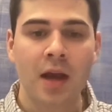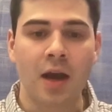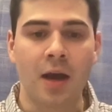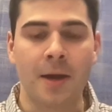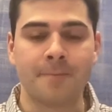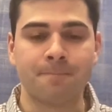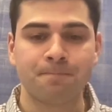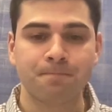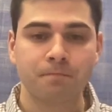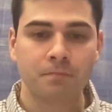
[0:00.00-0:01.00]

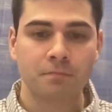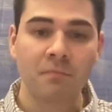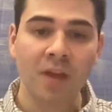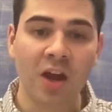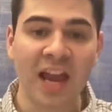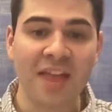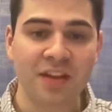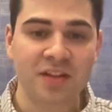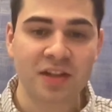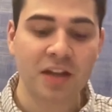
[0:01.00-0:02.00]
Again,
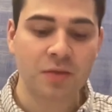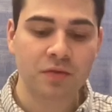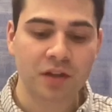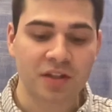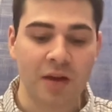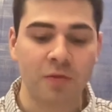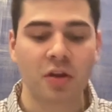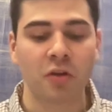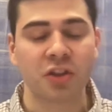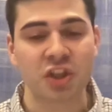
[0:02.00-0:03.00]
the site was
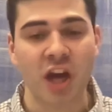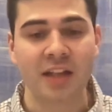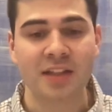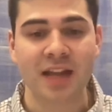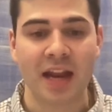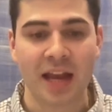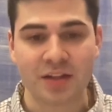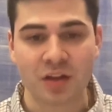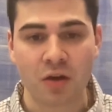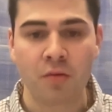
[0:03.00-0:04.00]
called
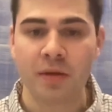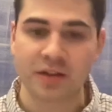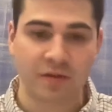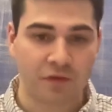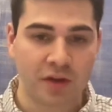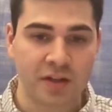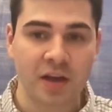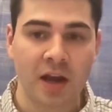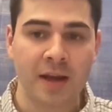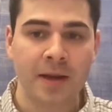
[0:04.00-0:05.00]
Shots.so. It's a free
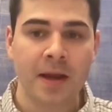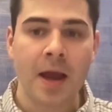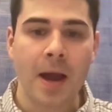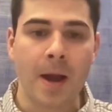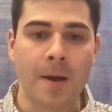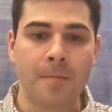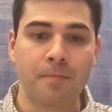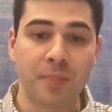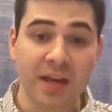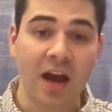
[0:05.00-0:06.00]
site.
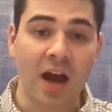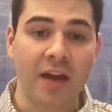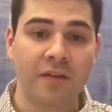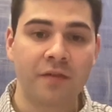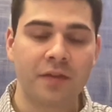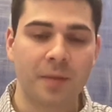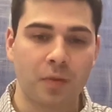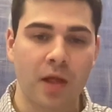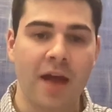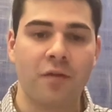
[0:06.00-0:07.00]
Beehiiv, the
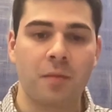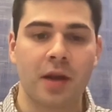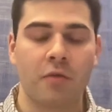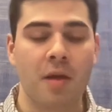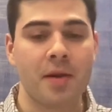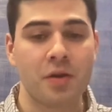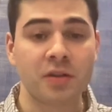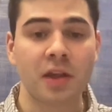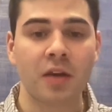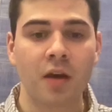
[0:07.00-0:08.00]
platform that I write my
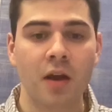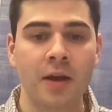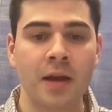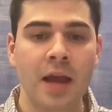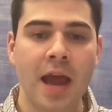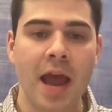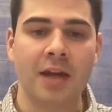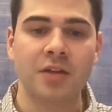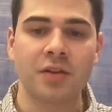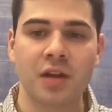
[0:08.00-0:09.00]
newsletter on,
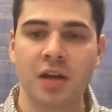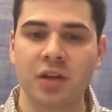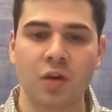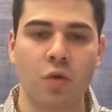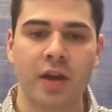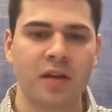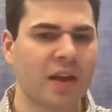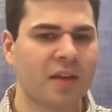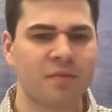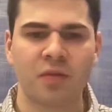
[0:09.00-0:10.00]
actually does a quick
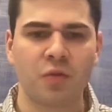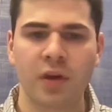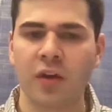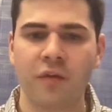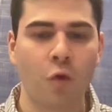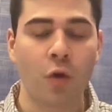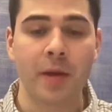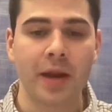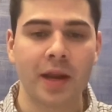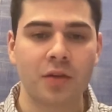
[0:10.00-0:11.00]
3 or 4
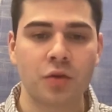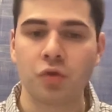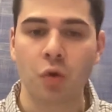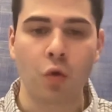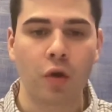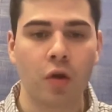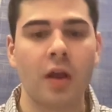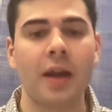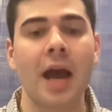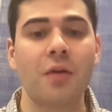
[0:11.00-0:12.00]
minute
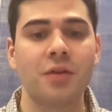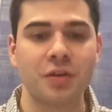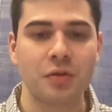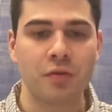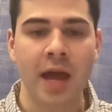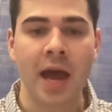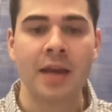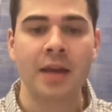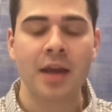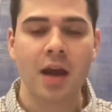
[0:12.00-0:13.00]
tutorial on how to do
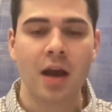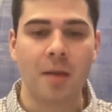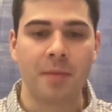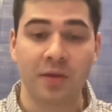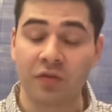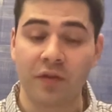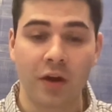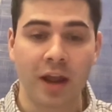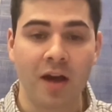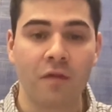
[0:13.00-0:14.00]
that. That's
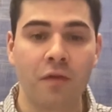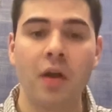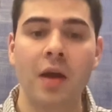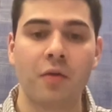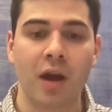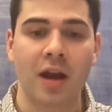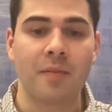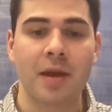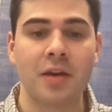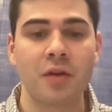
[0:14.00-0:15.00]
very helpful. I would
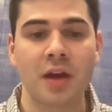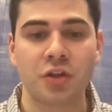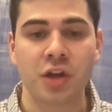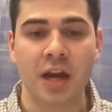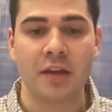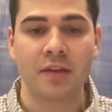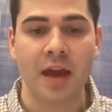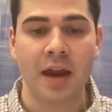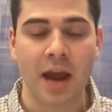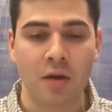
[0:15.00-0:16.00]
recommend you guys checking
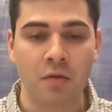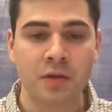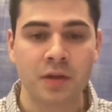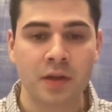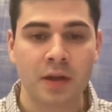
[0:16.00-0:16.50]
that out.